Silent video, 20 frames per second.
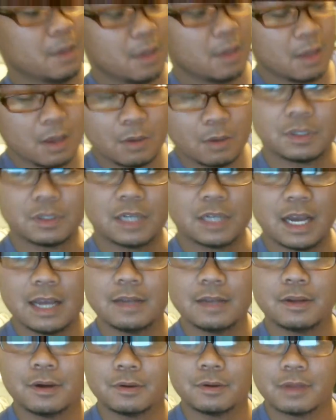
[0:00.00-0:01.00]
which I
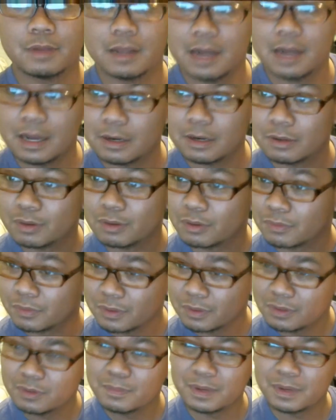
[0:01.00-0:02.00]
don't, and I don't know if you
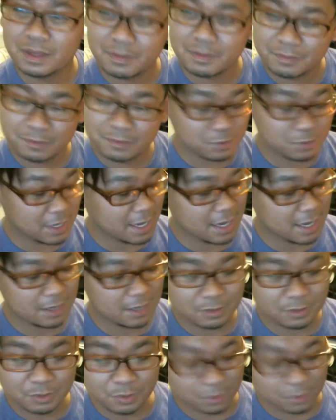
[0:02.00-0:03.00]
do, but if you can
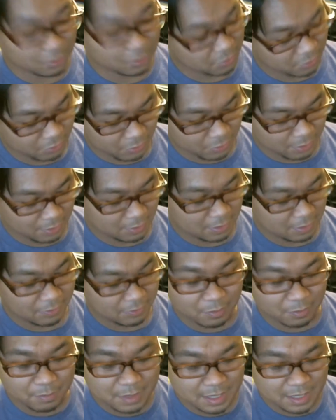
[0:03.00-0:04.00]
screw it. For
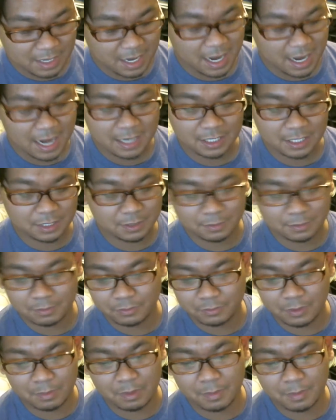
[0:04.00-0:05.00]
me, I just
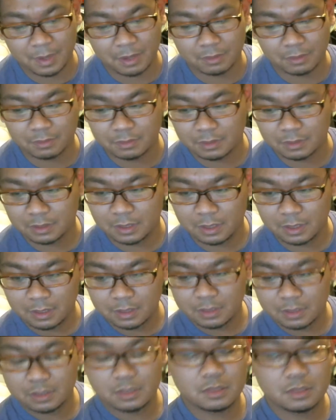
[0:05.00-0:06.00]
ripped them out.
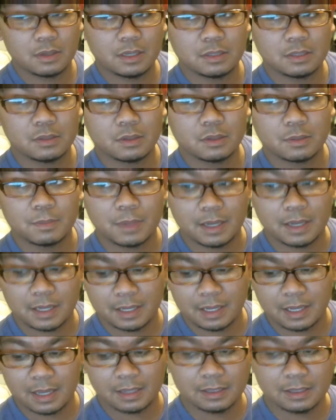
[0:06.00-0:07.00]
So I took my
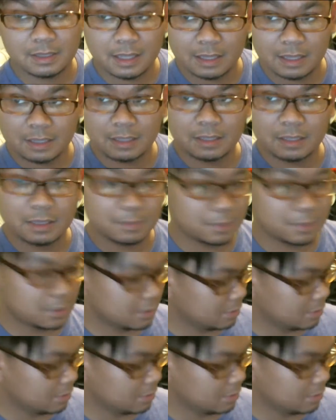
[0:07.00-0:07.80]
handy dandy clipper